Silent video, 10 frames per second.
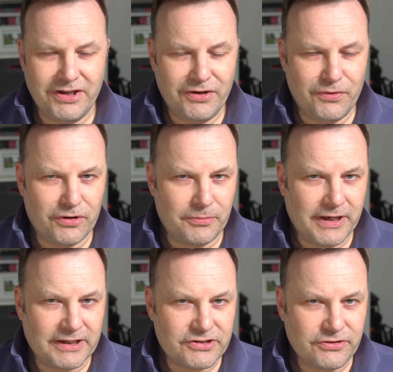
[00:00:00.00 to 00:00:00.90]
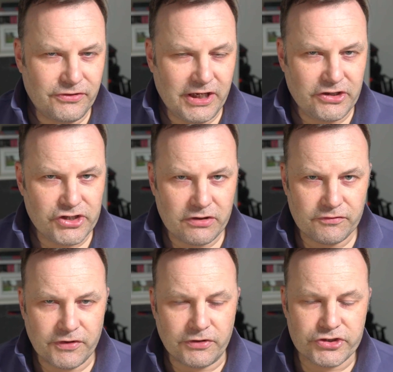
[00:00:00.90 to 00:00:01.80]
Welcome back to the channel,
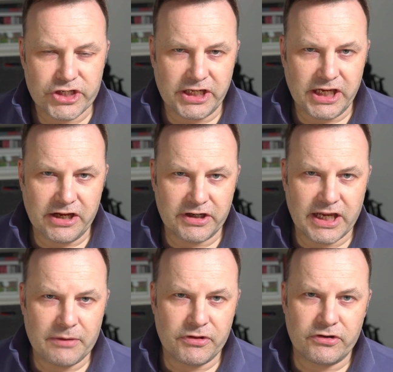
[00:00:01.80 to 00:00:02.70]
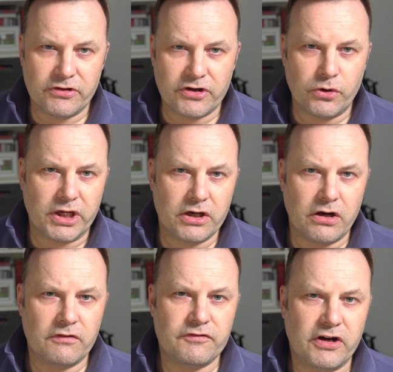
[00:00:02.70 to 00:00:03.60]
folks. JD here again with another quick
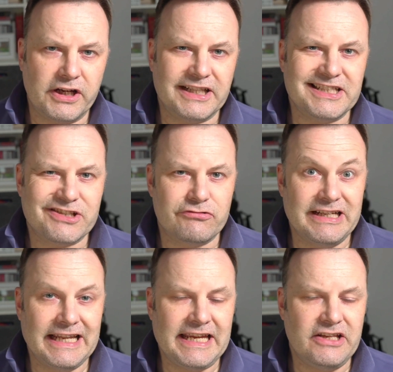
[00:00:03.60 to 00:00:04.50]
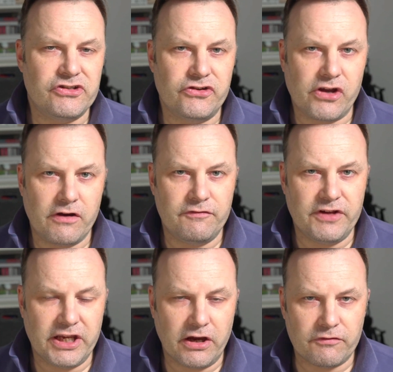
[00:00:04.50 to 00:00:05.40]
car finance related
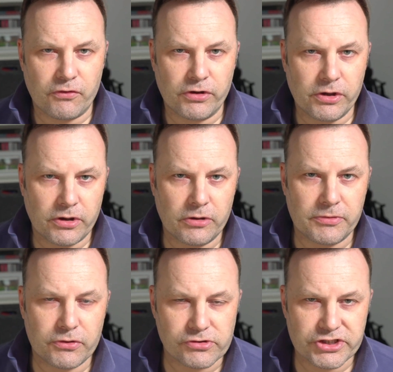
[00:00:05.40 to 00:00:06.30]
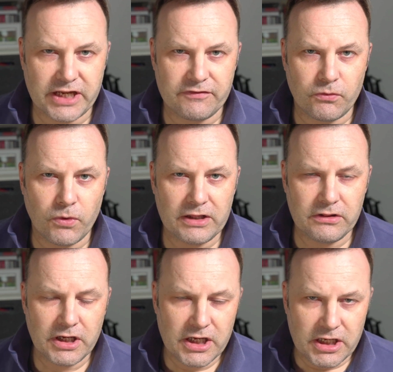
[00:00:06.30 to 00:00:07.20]
video for you. I hope you're all safe and
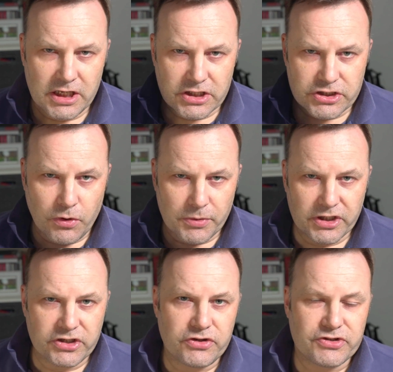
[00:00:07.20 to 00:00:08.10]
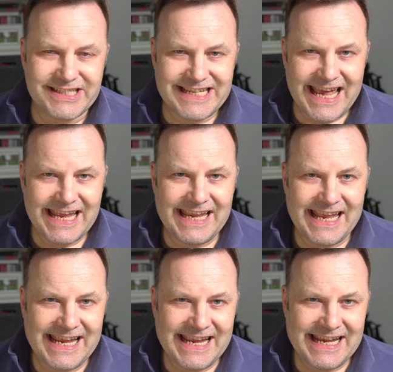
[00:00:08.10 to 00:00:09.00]
well. So what we're going to do today
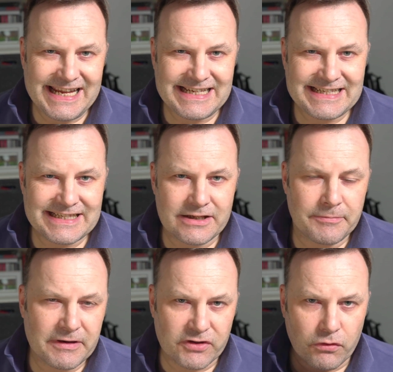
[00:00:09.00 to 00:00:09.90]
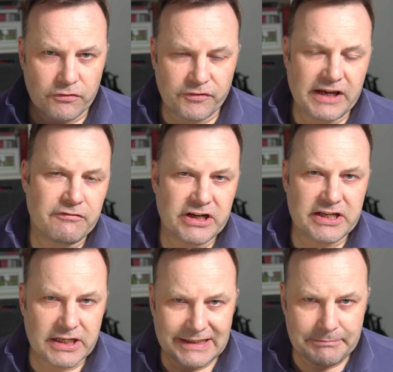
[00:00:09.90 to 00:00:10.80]
is a bit of an old
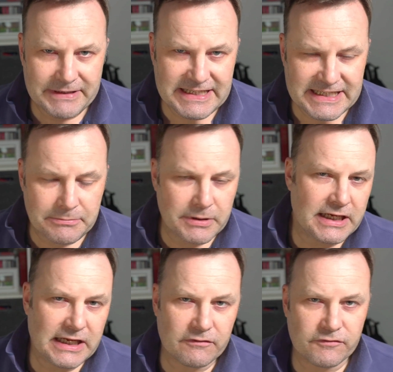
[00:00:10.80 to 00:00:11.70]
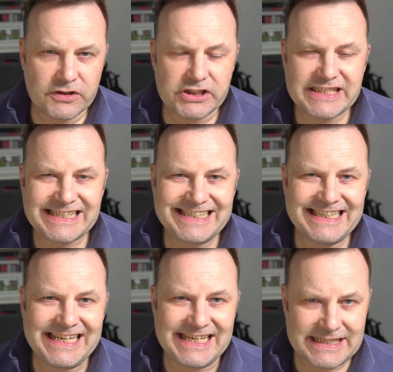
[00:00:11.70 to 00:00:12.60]
favorite, PCP versus
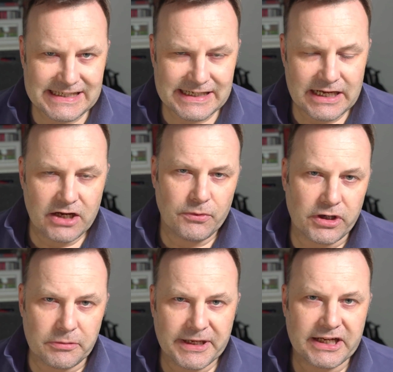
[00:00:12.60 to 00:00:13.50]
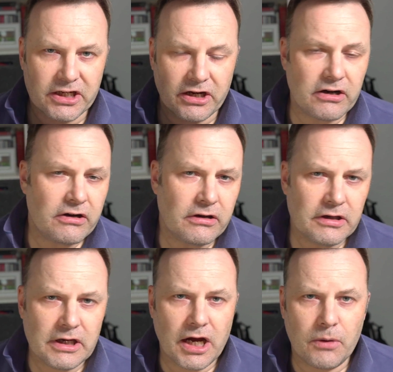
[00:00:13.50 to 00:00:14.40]
lease. We're going to pick a car
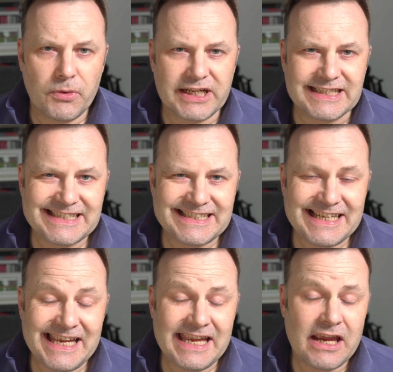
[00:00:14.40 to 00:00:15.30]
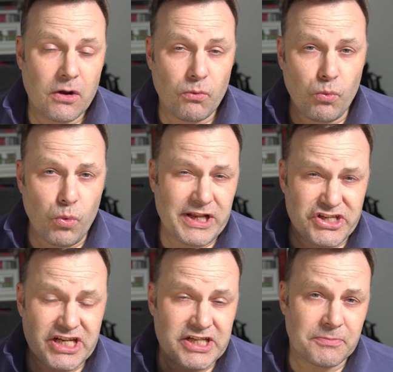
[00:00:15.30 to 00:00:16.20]
and we're going to see
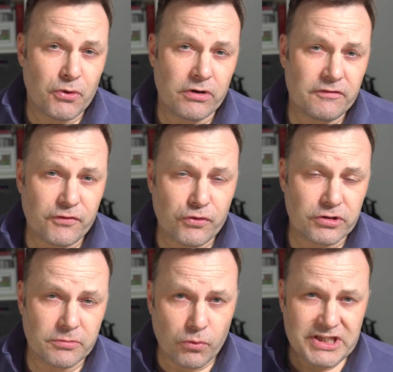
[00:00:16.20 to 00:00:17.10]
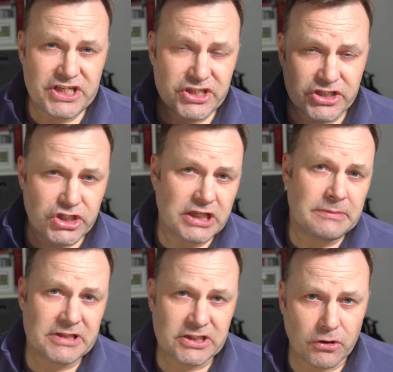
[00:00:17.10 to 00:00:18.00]
which is more affordable, which is the
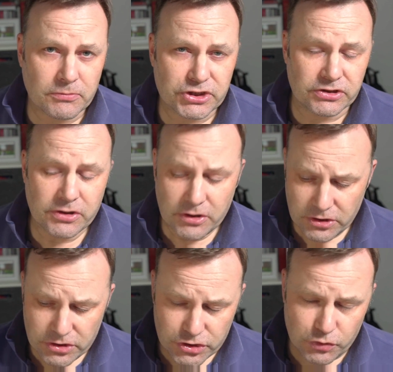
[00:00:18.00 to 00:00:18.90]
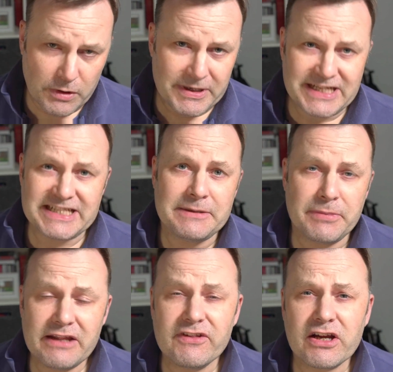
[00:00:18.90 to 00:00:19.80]
cheapest option. Should we
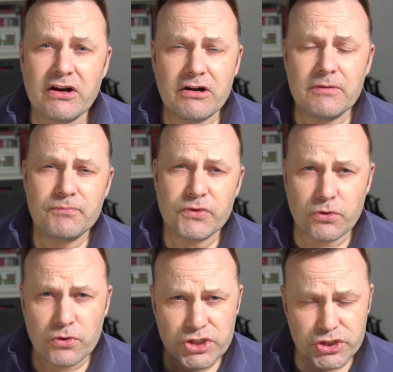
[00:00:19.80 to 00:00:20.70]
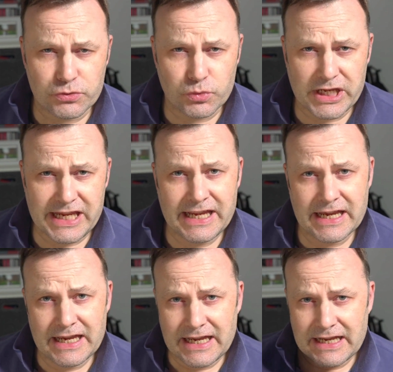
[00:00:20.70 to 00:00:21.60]
PCP the car or should we
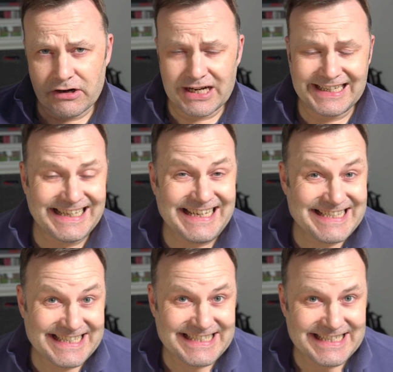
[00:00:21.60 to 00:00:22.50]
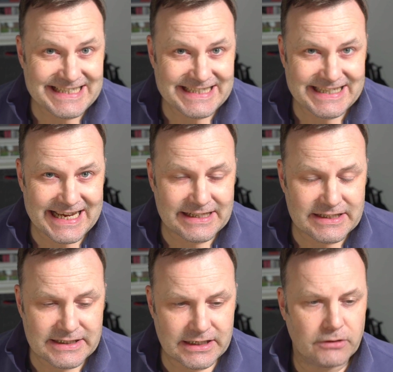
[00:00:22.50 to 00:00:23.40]
lease it instead?
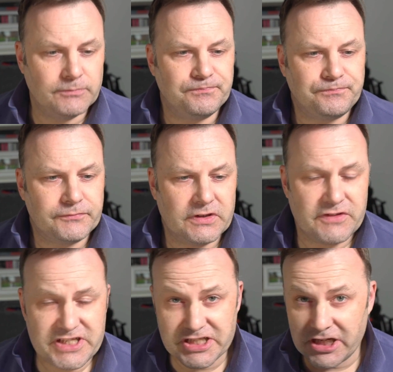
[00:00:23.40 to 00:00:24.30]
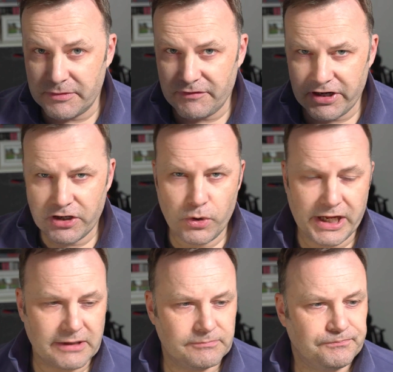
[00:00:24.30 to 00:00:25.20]
So this is going to be very
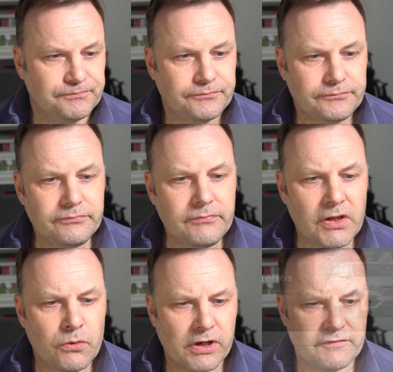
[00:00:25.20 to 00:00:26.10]
quick. What